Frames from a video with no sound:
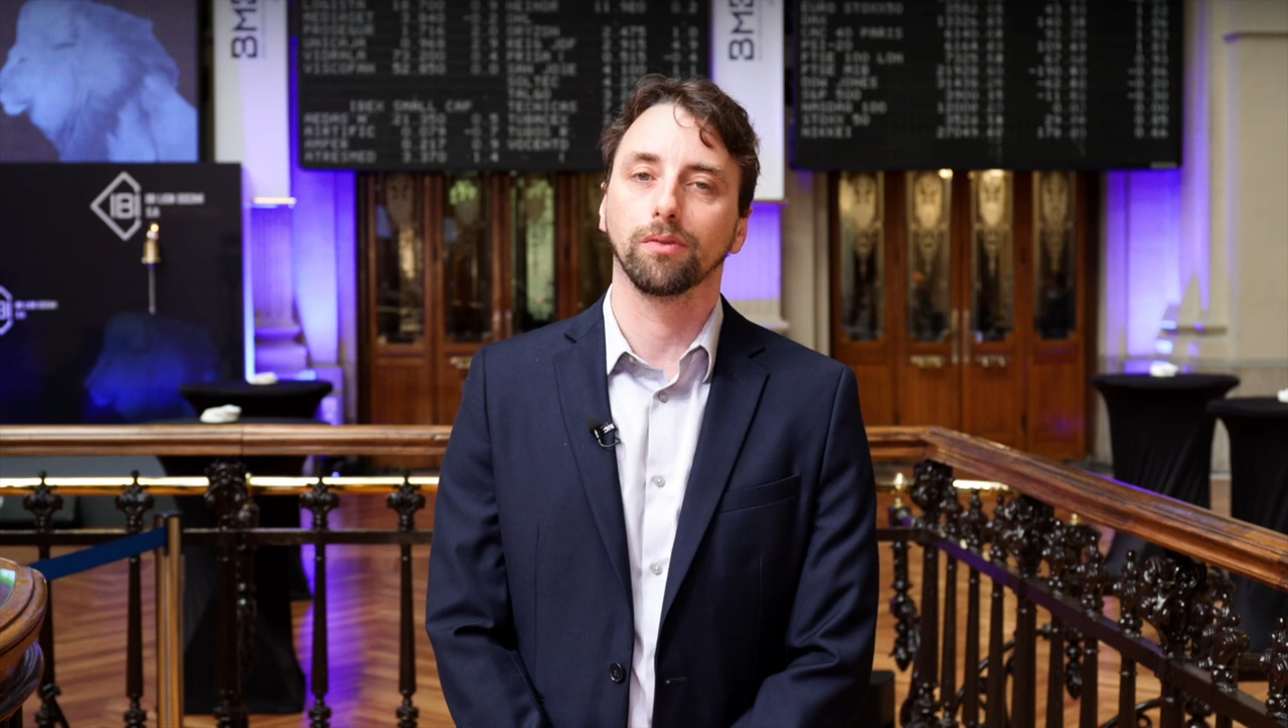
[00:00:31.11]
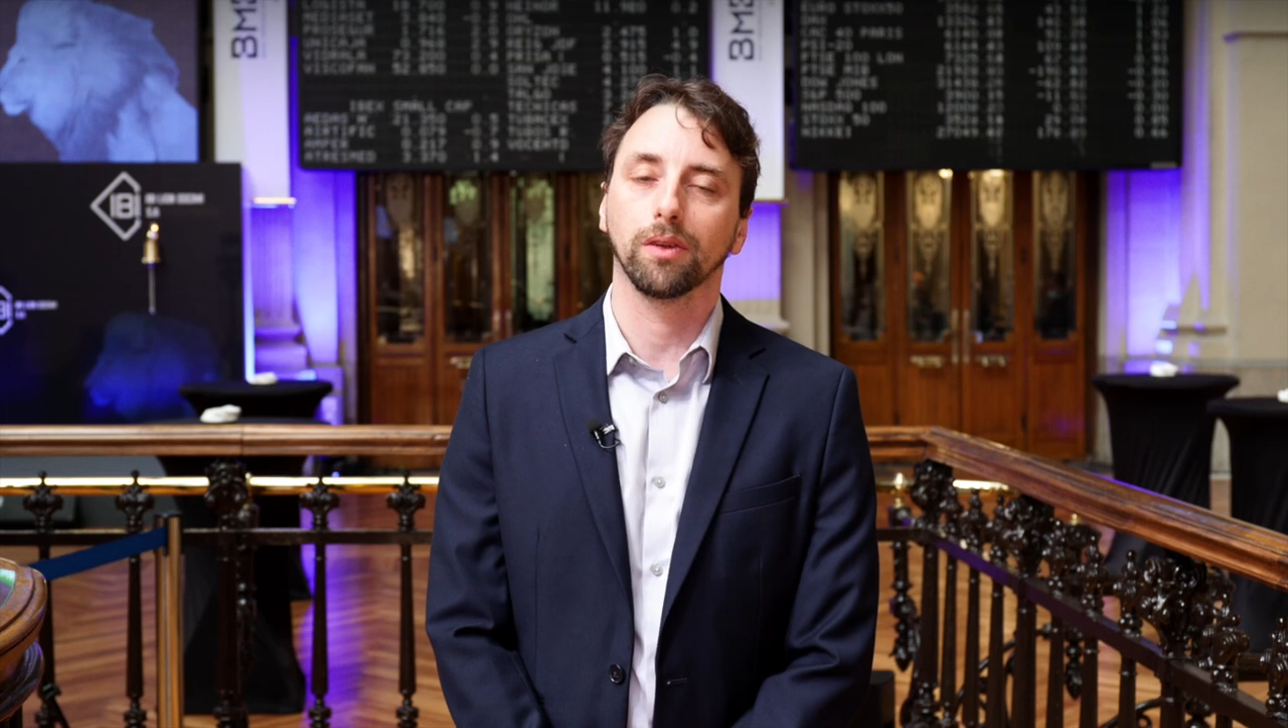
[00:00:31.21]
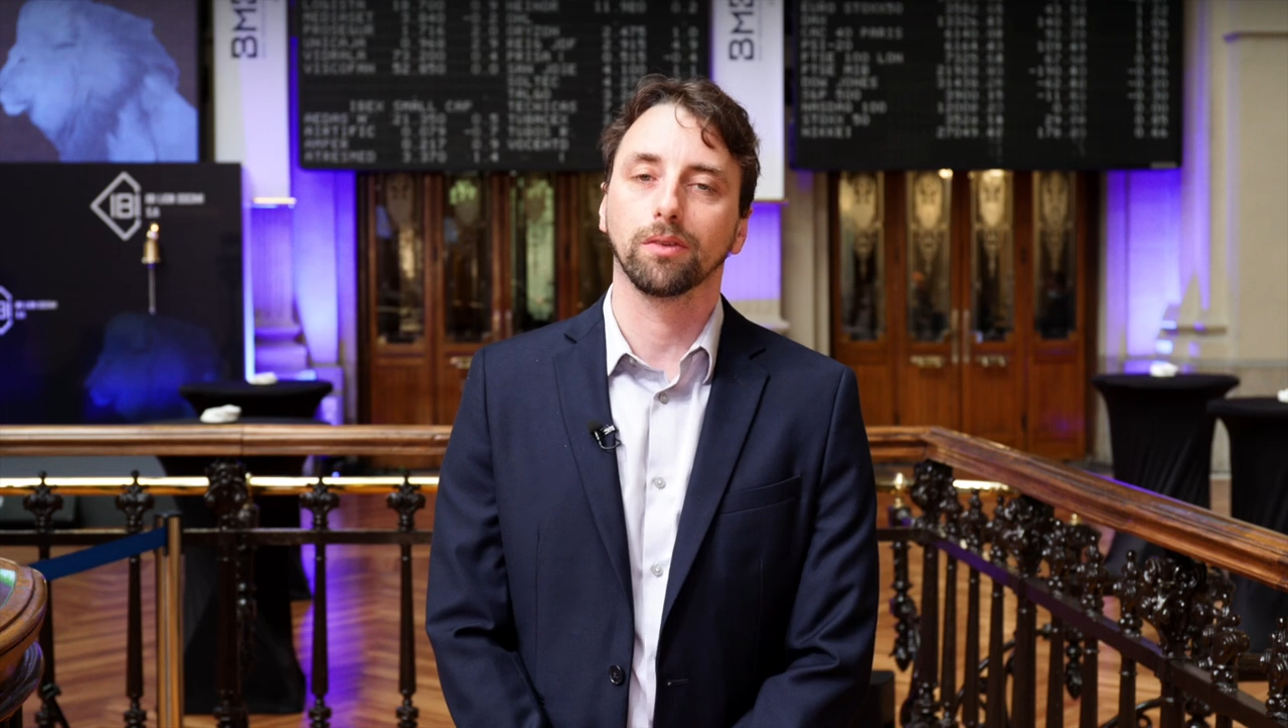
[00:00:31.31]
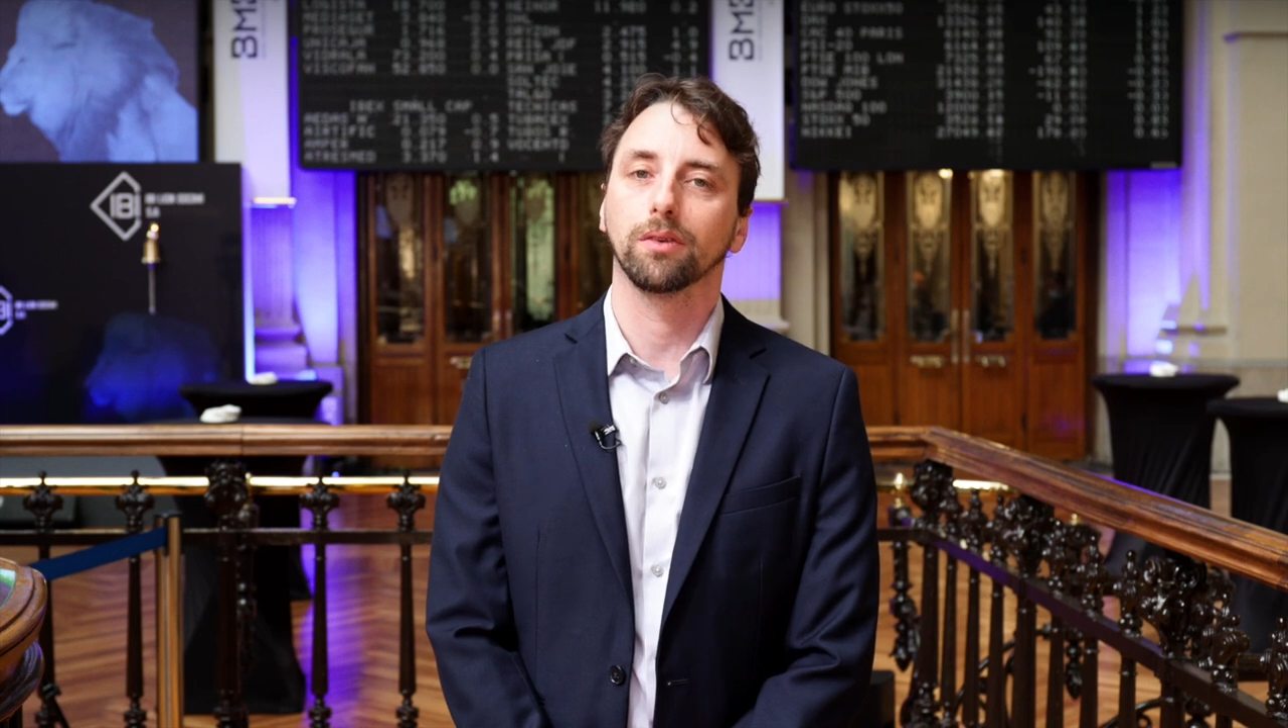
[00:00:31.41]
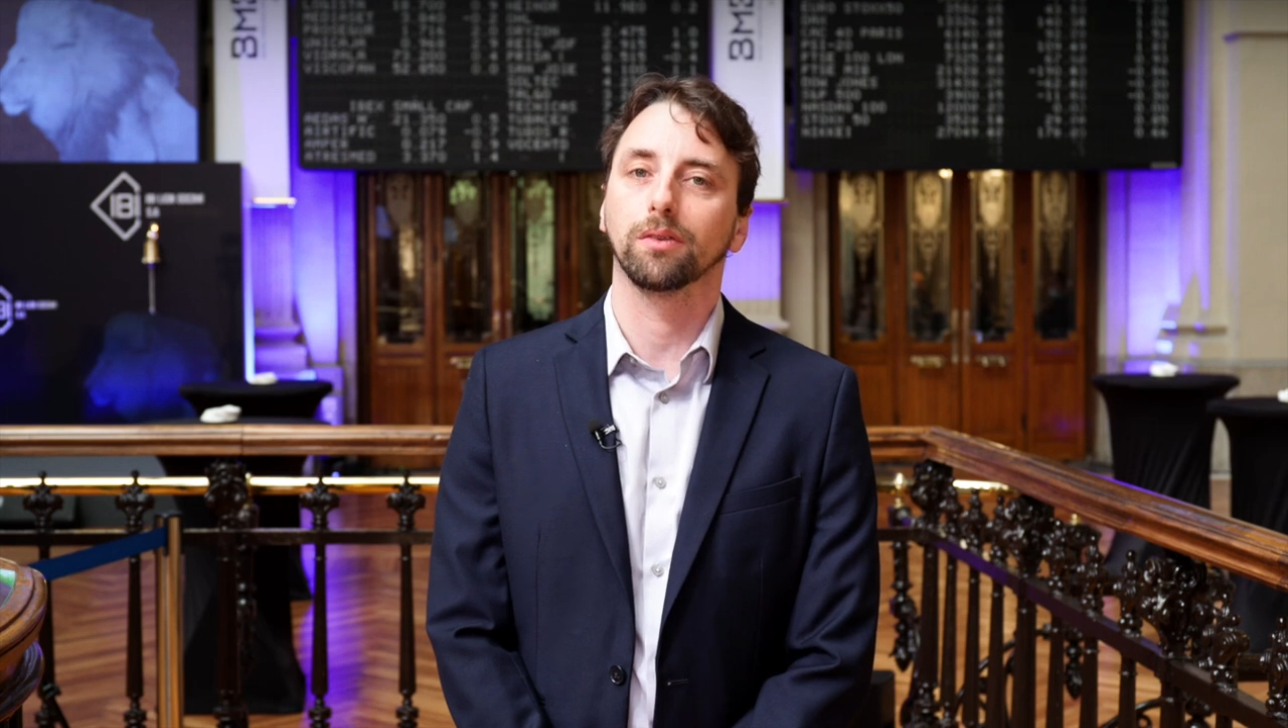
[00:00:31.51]

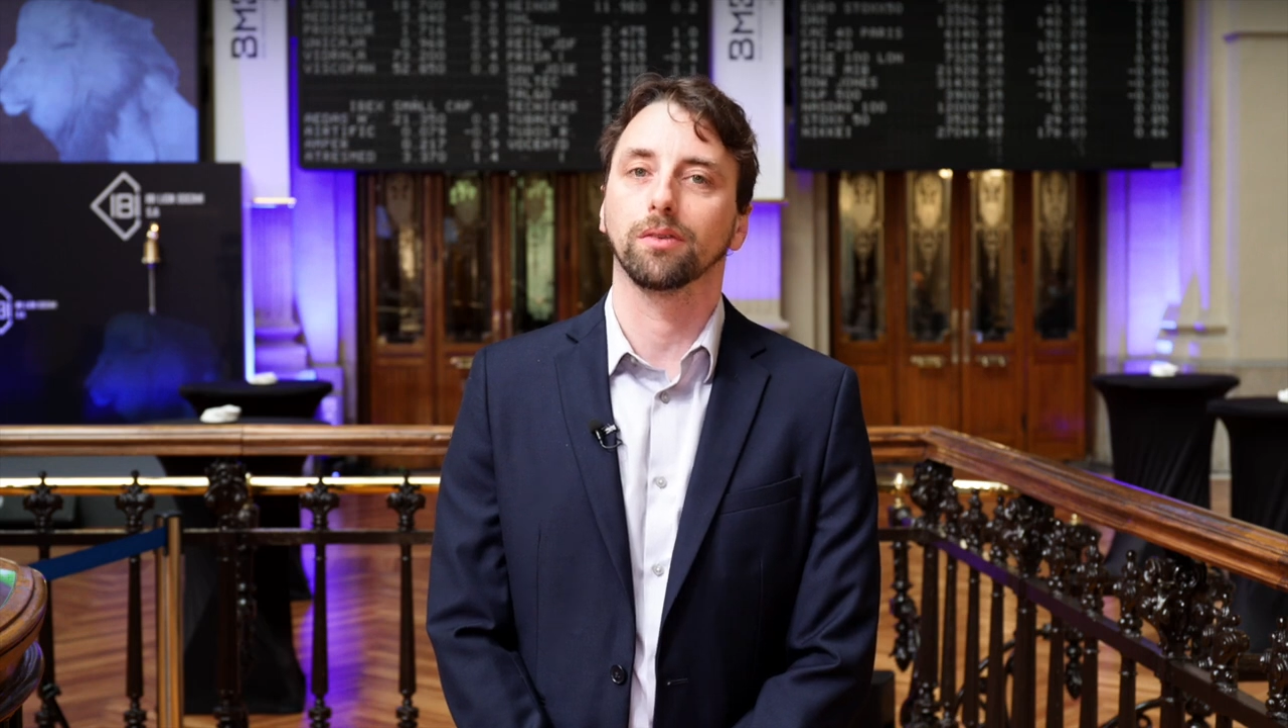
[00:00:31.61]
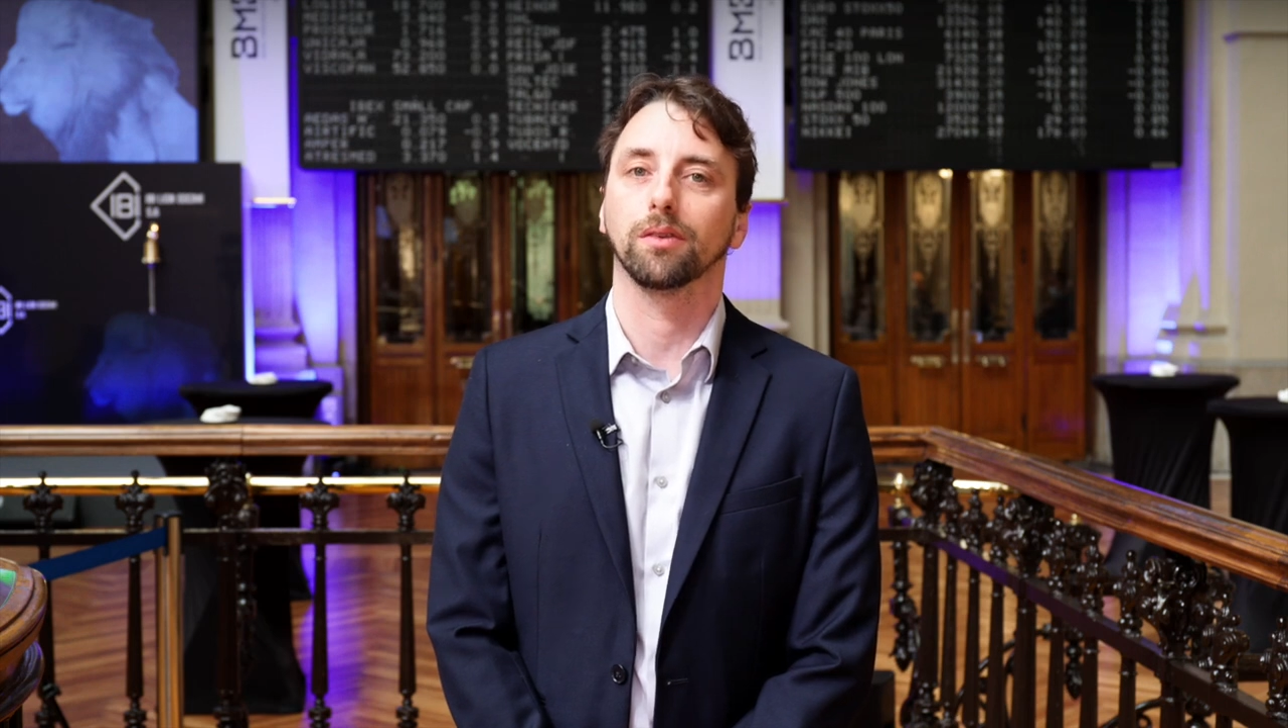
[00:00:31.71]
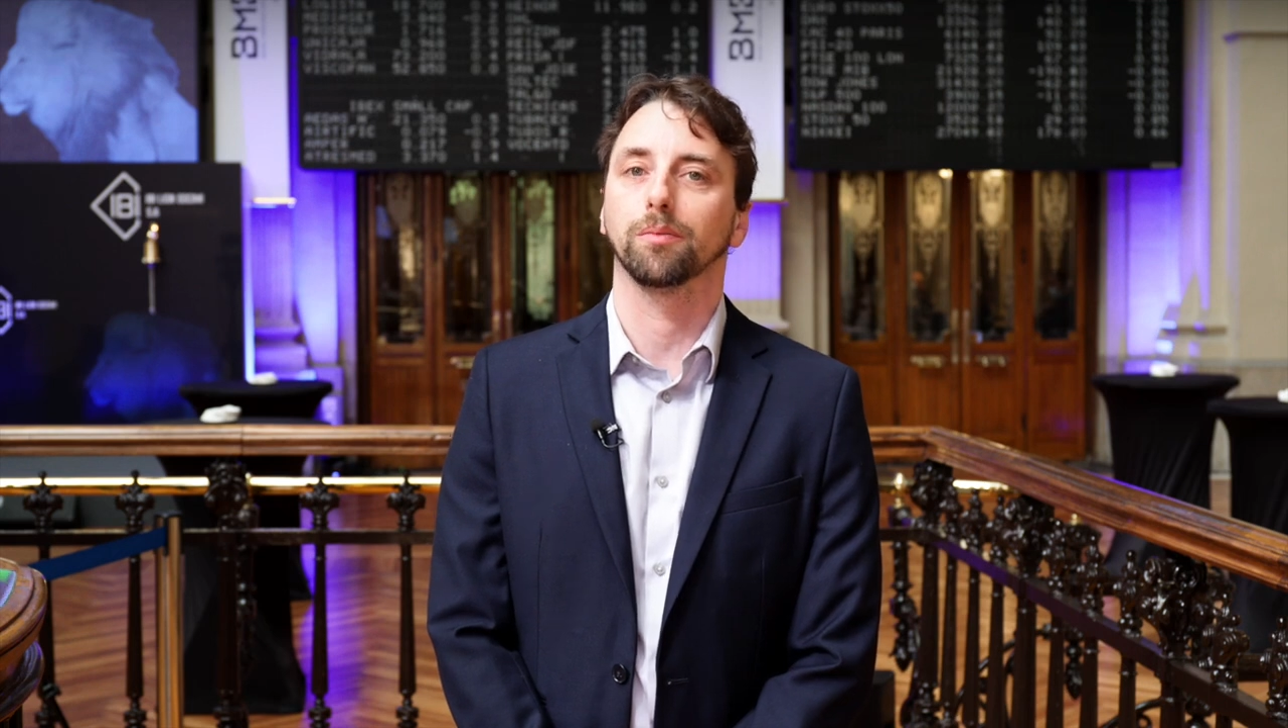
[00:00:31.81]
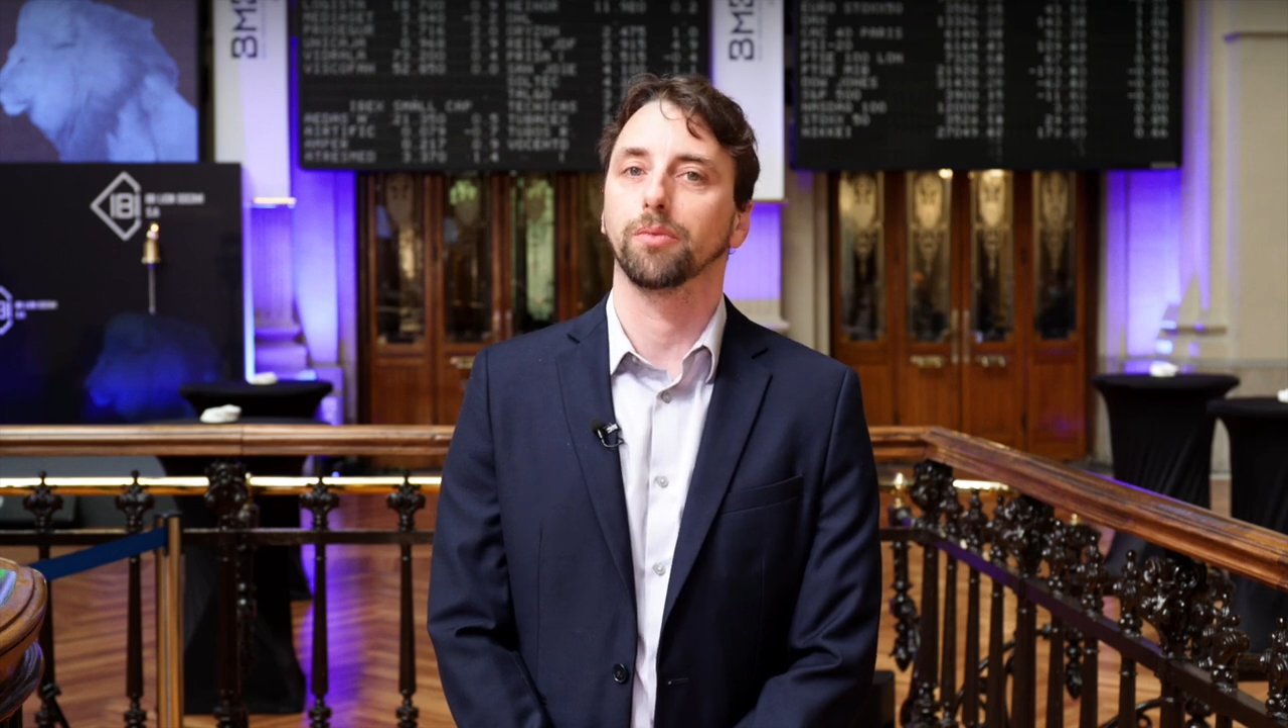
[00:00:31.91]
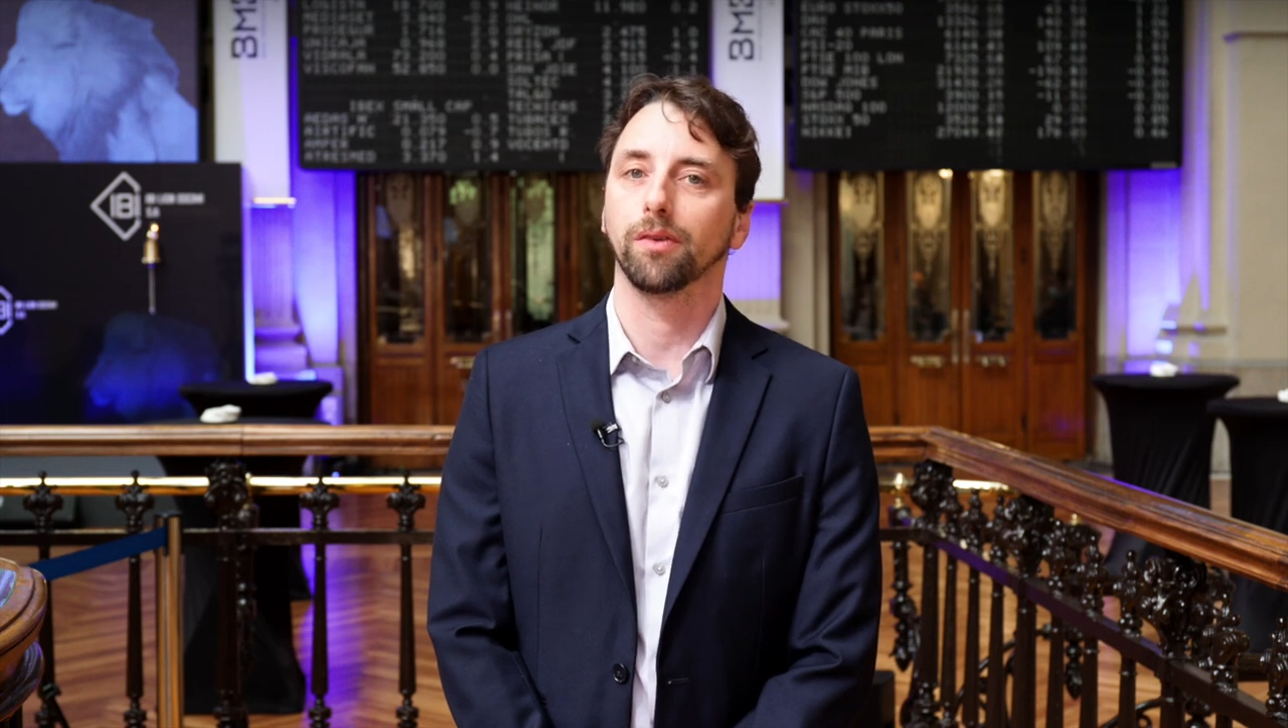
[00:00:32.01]
investors and